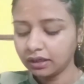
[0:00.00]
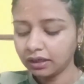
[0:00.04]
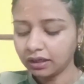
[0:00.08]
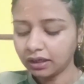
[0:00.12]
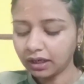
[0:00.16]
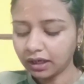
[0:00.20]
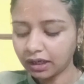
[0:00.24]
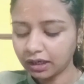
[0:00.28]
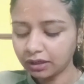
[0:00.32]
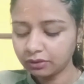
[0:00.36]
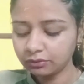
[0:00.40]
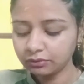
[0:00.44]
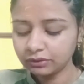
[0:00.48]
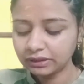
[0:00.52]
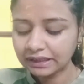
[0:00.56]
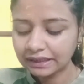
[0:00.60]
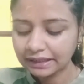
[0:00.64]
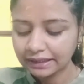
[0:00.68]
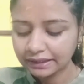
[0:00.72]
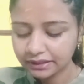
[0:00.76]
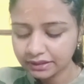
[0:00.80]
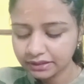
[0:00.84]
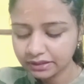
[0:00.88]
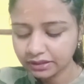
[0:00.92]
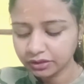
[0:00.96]
how the
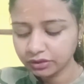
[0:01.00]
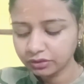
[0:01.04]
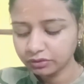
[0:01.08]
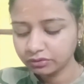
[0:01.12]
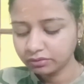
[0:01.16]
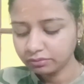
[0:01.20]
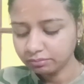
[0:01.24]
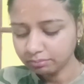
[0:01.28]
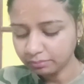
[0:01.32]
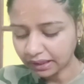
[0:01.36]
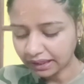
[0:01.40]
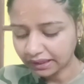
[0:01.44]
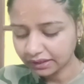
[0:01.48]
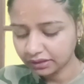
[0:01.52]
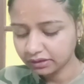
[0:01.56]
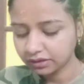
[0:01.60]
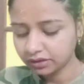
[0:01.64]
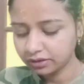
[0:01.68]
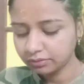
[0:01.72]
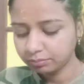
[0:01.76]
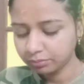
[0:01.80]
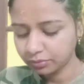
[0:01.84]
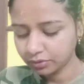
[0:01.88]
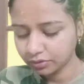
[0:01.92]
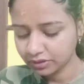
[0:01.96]
execute
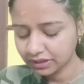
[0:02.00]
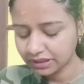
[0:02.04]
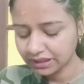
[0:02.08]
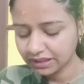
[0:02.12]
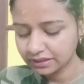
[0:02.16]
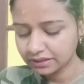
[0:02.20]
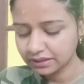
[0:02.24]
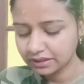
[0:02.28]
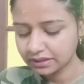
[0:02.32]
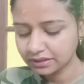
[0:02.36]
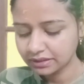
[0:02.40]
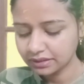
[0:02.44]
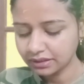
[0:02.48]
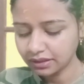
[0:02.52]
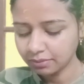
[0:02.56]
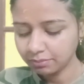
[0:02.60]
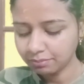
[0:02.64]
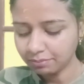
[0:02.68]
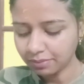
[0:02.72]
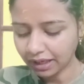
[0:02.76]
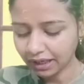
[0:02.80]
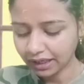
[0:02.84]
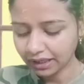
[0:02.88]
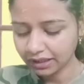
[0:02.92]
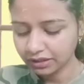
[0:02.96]
method processes the
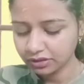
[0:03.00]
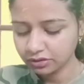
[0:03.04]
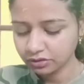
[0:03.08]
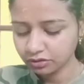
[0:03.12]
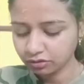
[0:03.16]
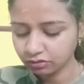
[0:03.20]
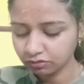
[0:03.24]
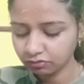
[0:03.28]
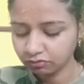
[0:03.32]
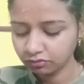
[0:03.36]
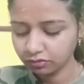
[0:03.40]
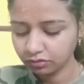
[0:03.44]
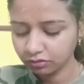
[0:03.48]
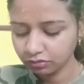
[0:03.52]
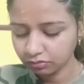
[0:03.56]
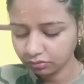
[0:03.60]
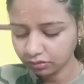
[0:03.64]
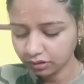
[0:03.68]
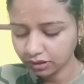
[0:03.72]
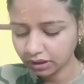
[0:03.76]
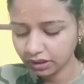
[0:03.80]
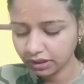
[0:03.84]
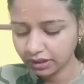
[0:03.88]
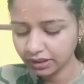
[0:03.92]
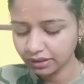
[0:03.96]
batch of
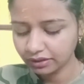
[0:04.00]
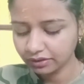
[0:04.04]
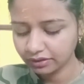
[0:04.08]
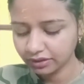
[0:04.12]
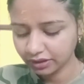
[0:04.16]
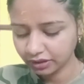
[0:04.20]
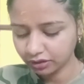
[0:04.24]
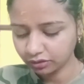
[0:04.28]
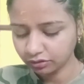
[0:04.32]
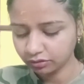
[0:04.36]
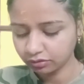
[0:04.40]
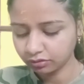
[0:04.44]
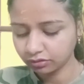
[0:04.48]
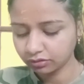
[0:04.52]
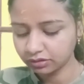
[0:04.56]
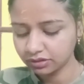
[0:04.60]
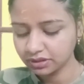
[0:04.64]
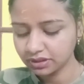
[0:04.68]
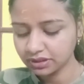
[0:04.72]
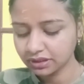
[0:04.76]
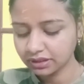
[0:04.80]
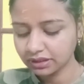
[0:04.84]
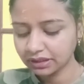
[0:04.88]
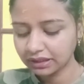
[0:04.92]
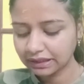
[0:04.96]
200
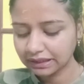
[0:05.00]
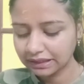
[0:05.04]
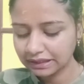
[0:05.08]
records?